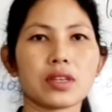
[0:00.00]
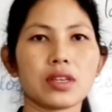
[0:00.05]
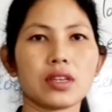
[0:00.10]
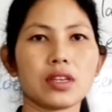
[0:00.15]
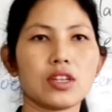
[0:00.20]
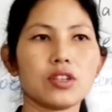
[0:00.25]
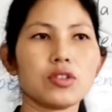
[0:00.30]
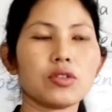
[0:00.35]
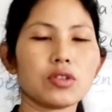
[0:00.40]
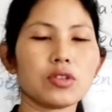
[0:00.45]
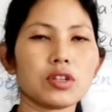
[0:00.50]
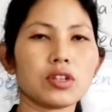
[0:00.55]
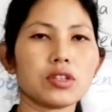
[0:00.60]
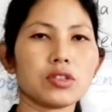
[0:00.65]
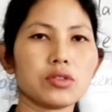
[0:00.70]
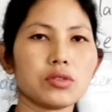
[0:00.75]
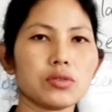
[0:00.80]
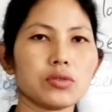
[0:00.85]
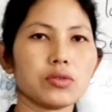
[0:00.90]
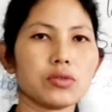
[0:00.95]
in order
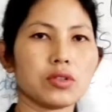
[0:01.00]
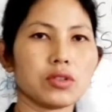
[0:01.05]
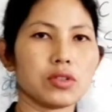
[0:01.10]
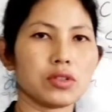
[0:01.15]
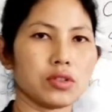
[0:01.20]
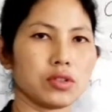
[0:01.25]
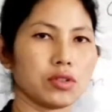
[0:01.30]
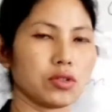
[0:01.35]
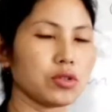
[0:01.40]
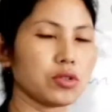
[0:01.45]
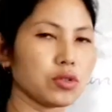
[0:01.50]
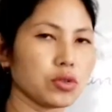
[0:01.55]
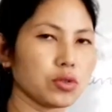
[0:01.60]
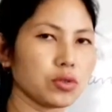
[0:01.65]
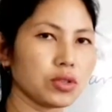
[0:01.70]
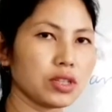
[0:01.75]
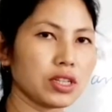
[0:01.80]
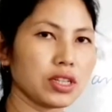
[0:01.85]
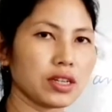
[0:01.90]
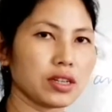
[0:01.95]
to grow
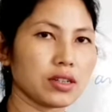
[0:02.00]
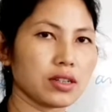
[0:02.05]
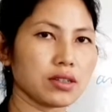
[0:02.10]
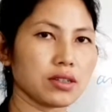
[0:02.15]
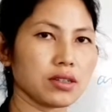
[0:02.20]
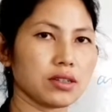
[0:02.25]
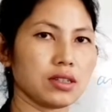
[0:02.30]
their